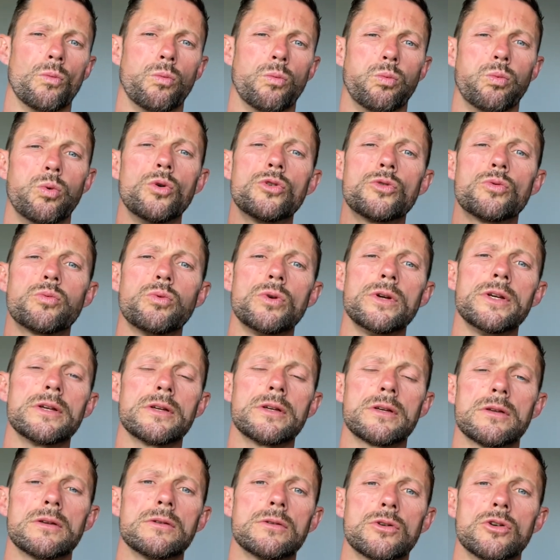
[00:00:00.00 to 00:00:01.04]
Could
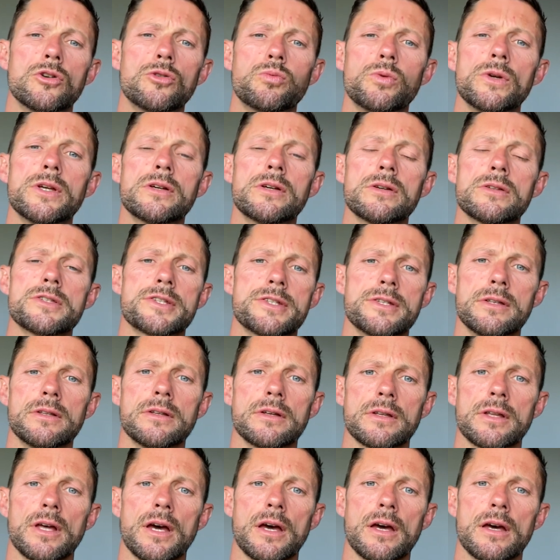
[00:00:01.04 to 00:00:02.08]
we
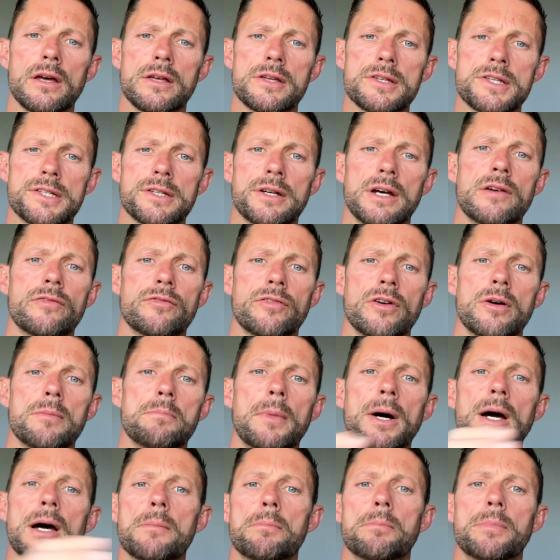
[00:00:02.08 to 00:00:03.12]
consider that Cypher
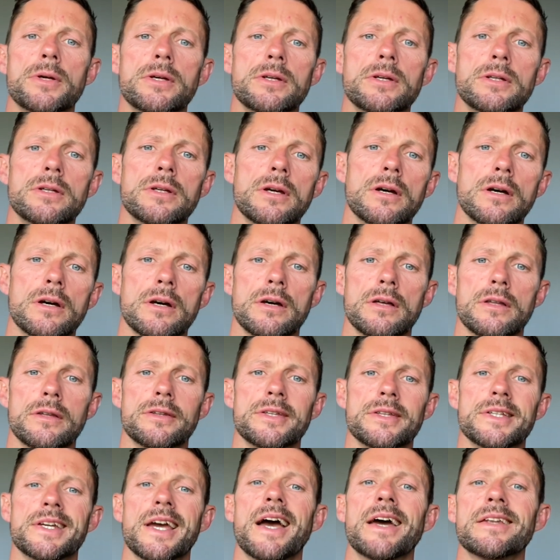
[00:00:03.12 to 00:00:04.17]
might be
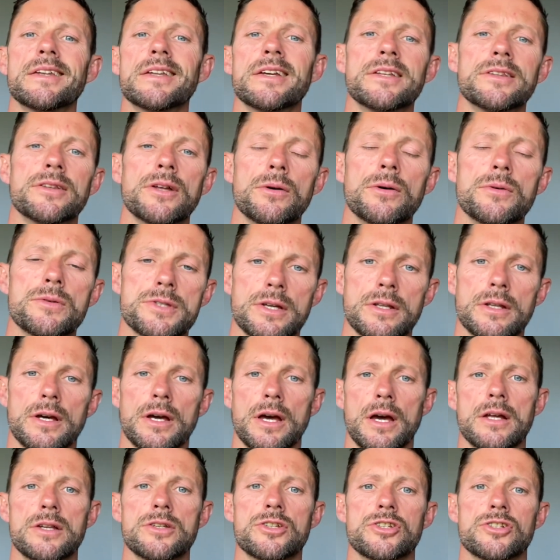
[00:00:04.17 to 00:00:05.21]
the antidote to
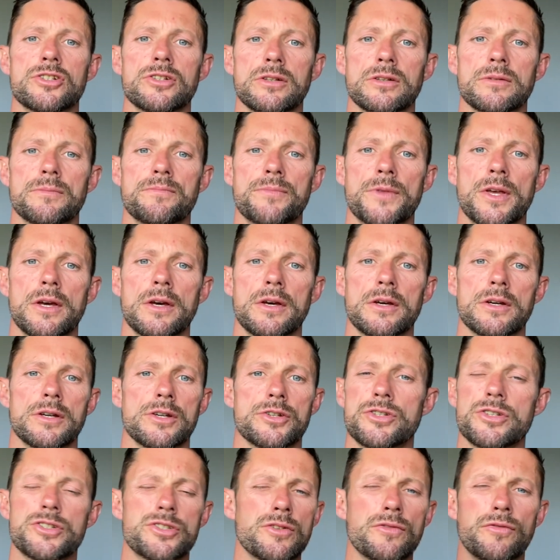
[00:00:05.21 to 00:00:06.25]
Naihanchi? It's
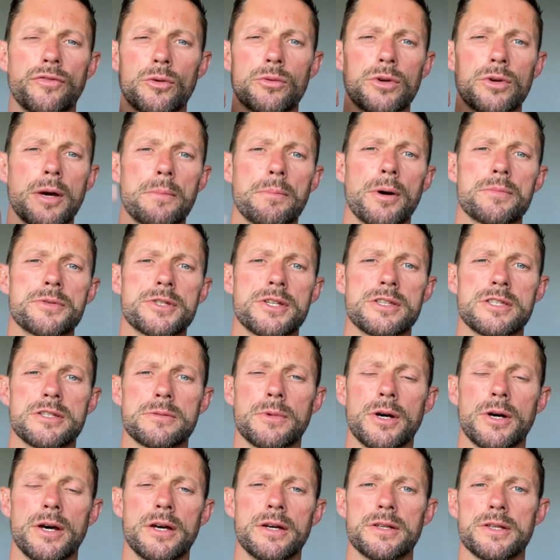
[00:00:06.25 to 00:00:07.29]
just a thought that pops into
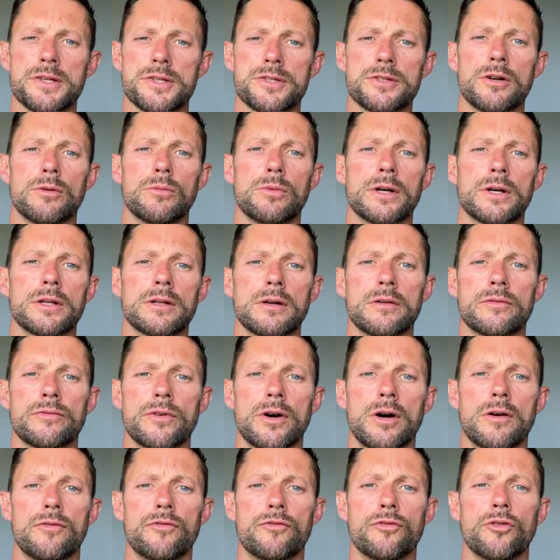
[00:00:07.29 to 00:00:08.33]
my head. It's not one
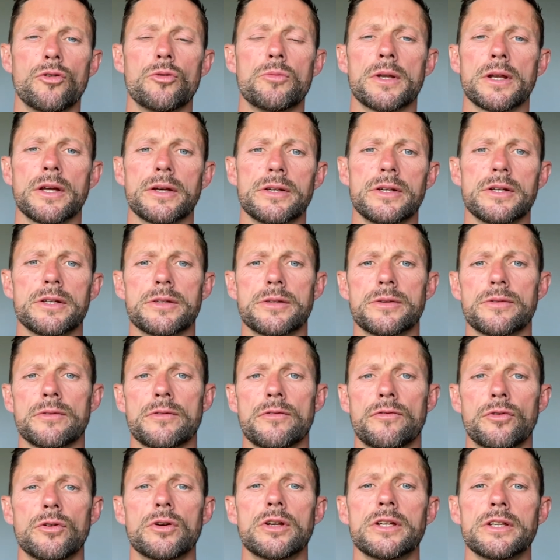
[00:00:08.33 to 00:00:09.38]
I've formulated
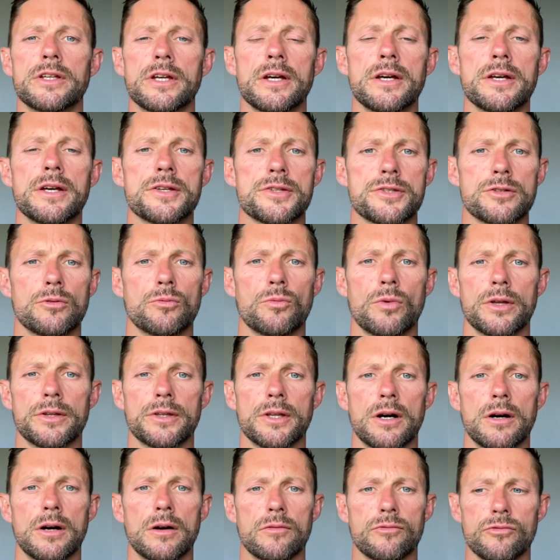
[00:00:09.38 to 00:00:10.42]
fully yet. It's not one
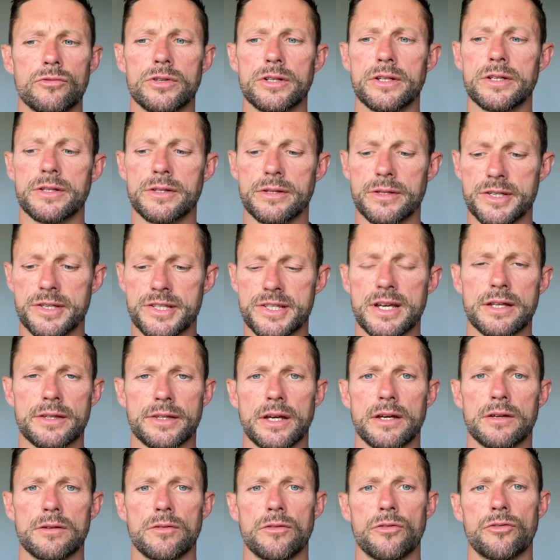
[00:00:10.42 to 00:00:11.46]
that I've really sat
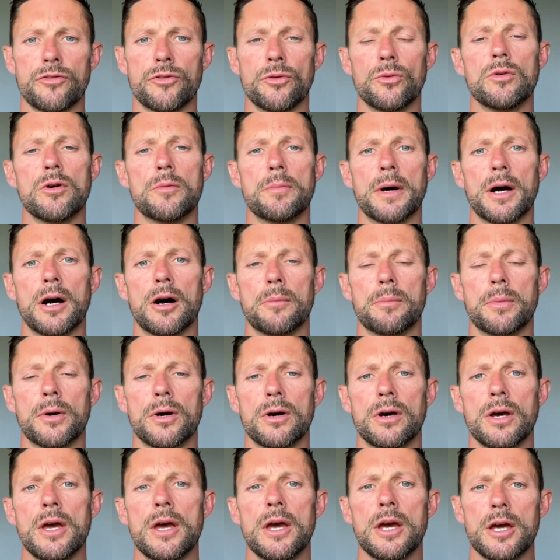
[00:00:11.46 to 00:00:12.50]
down and thought about, but
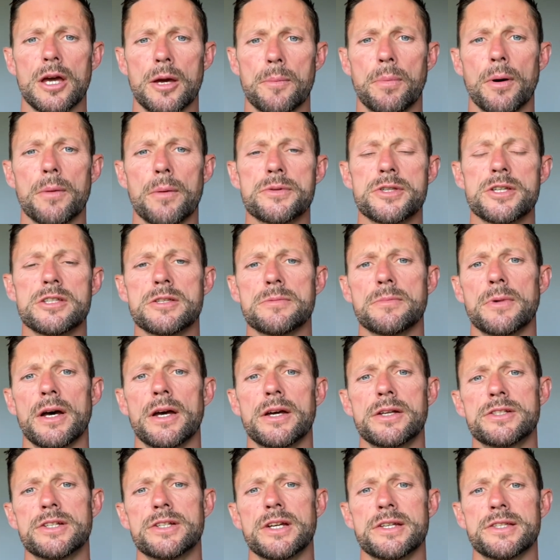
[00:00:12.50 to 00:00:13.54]
it pops into my
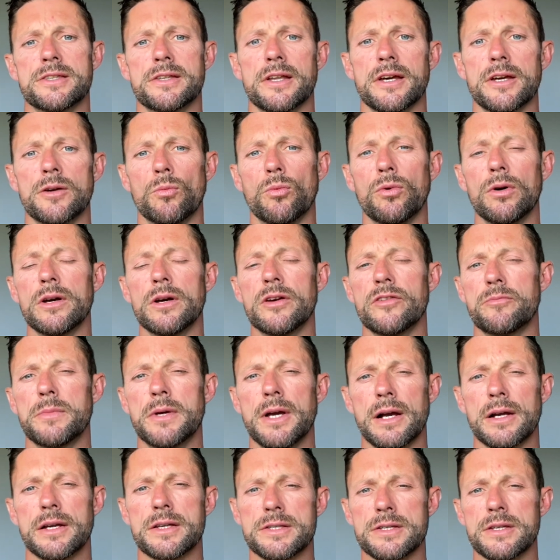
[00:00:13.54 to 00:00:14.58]
head yesterday. What if
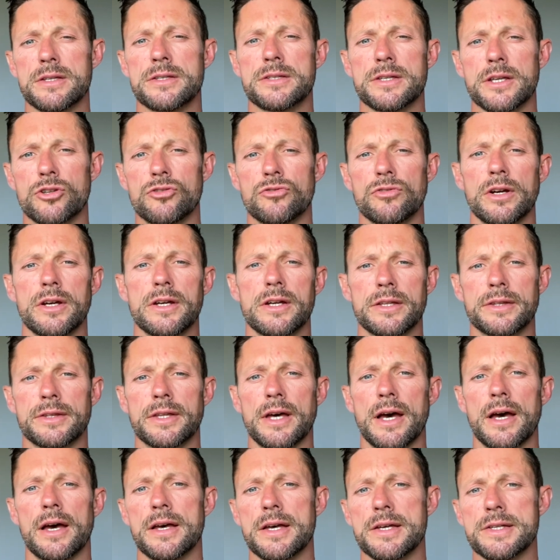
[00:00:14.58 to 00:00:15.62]
Miyagi Sensei created
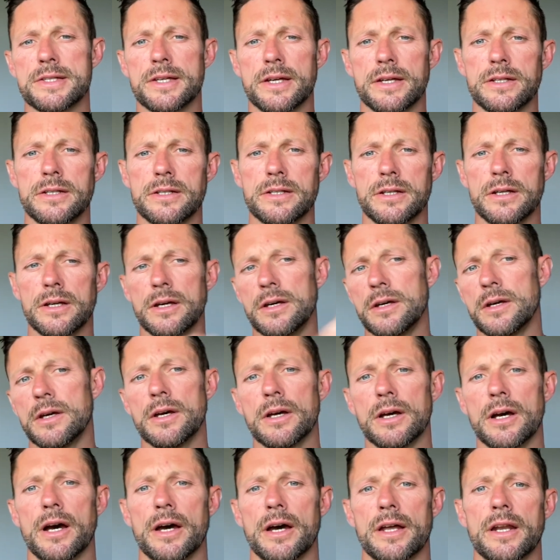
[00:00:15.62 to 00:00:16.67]
that as an
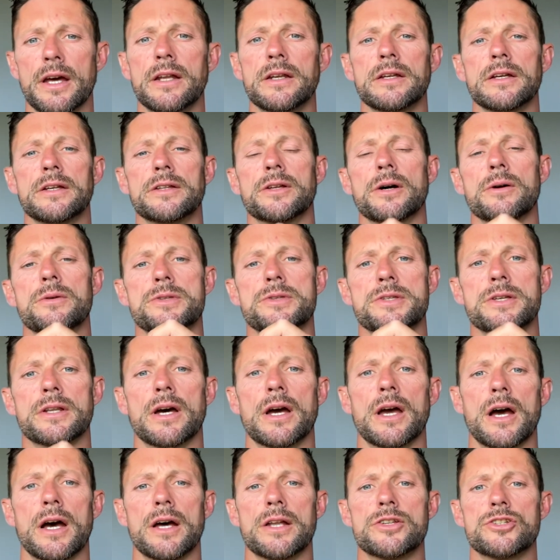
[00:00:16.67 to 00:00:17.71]
antidote to
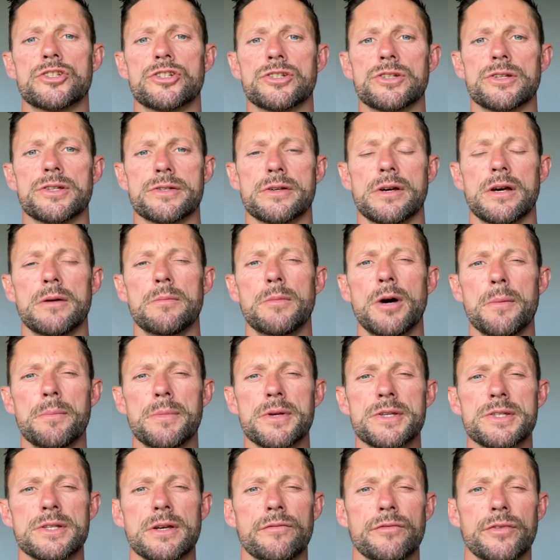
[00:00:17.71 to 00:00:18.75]
Naihanchi? So it might be
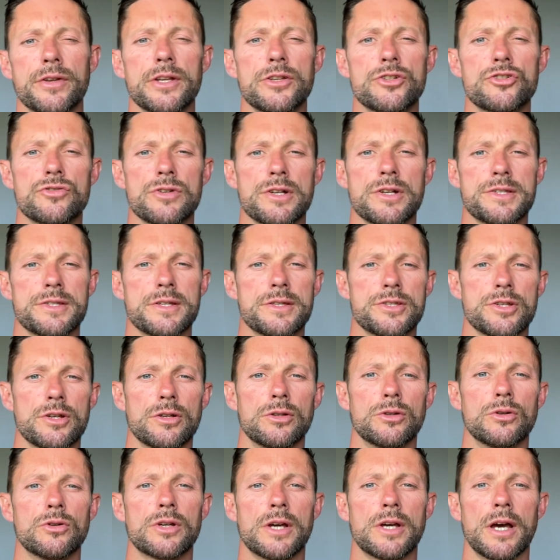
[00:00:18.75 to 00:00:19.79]
something interesting to
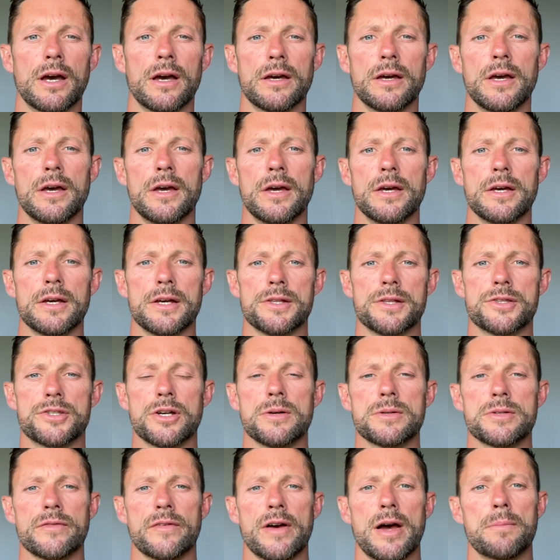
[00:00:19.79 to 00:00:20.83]
look at in
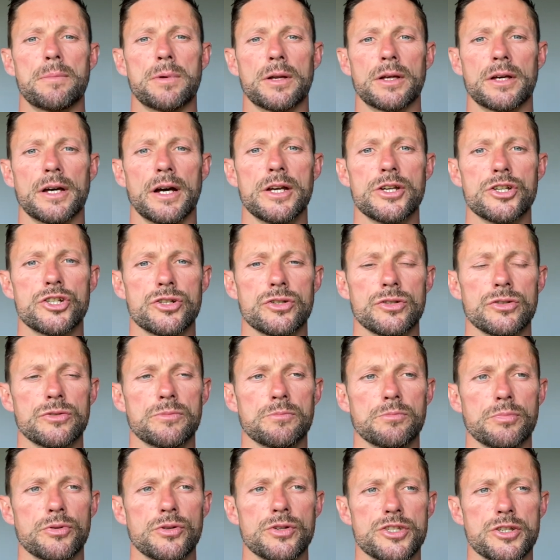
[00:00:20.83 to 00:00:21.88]
terms of application,
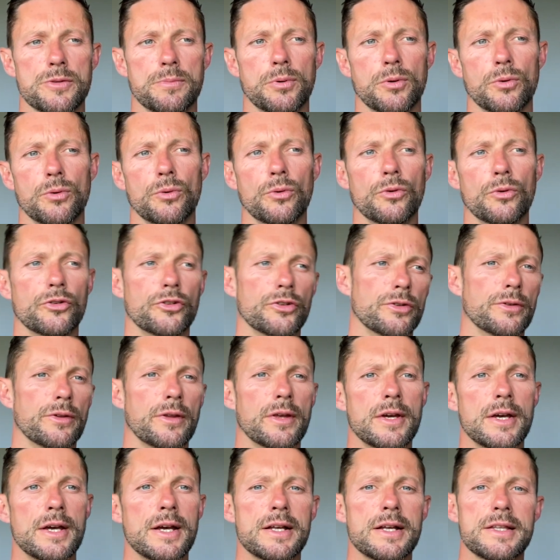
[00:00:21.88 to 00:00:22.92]
principles and
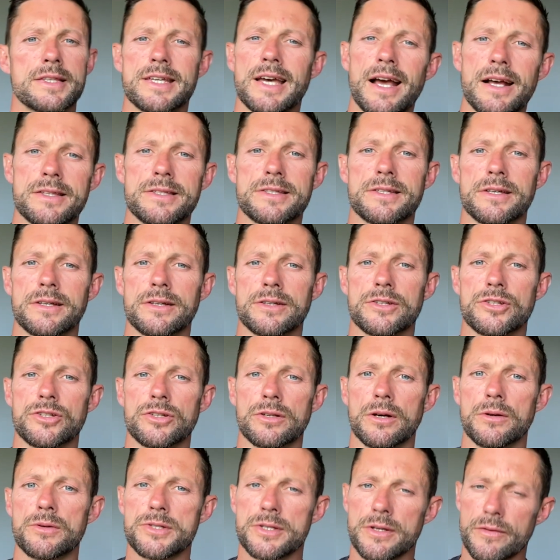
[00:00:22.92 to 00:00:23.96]
tactics,
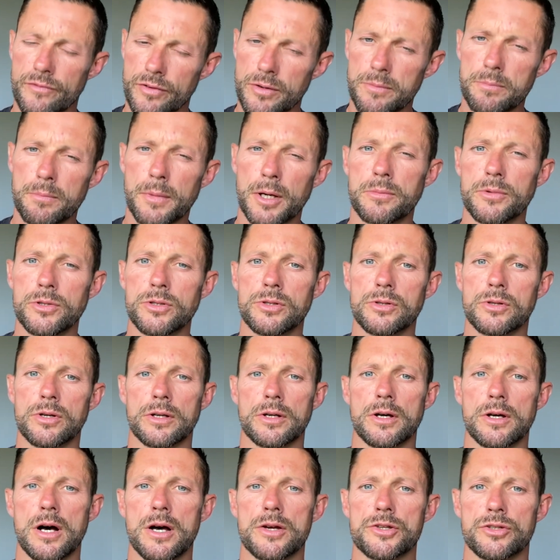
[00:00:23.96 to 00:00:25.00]
something maybe you can
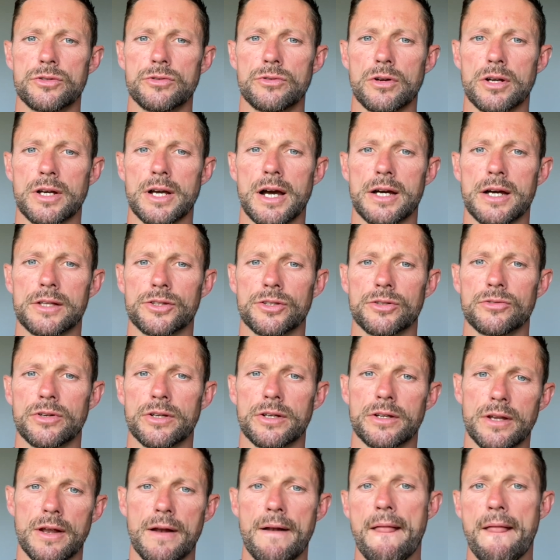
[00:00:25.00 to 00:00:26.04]
ask your kata
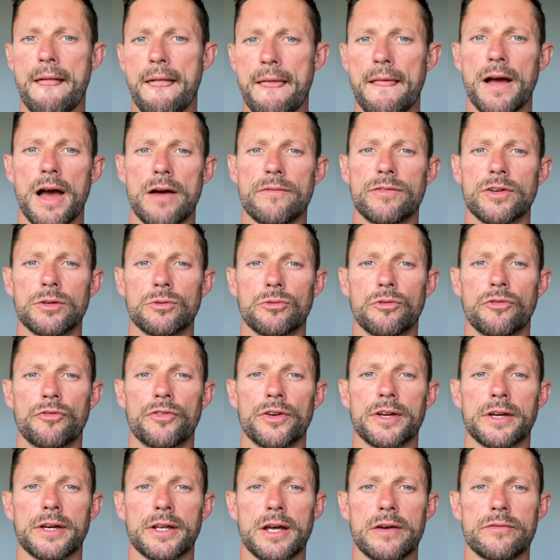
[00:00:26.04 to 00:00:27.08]
and have a little
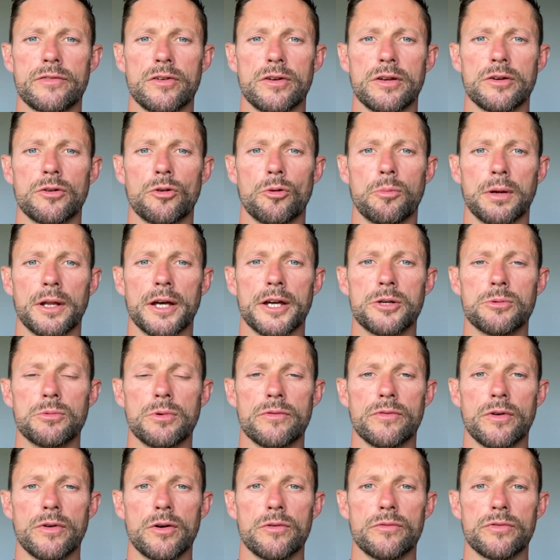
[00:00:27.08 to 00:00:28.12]
think and have a little play
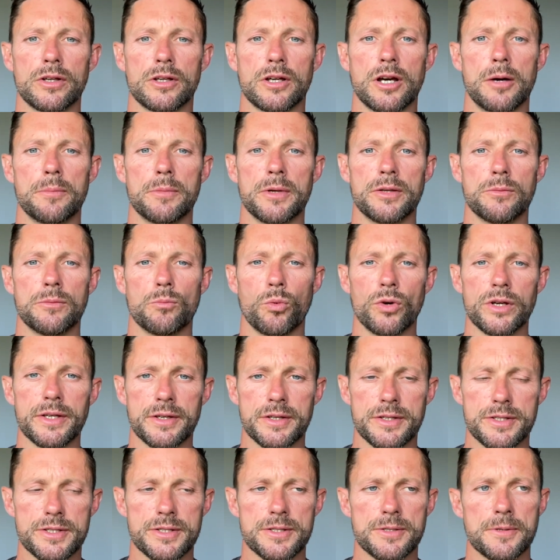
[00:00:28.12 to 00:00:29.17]
with over the coming
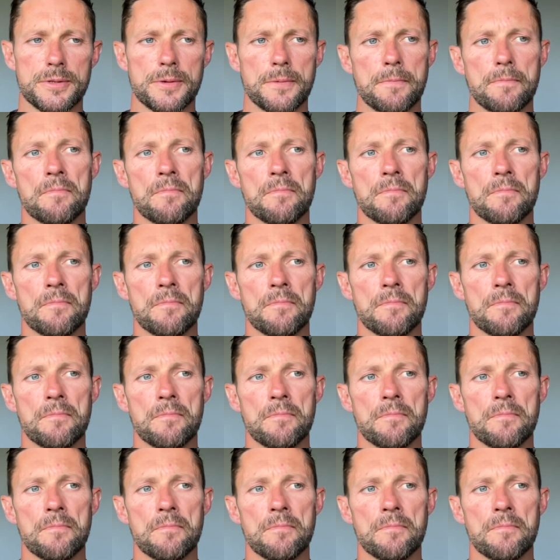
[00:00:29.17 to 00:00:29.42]
weeks.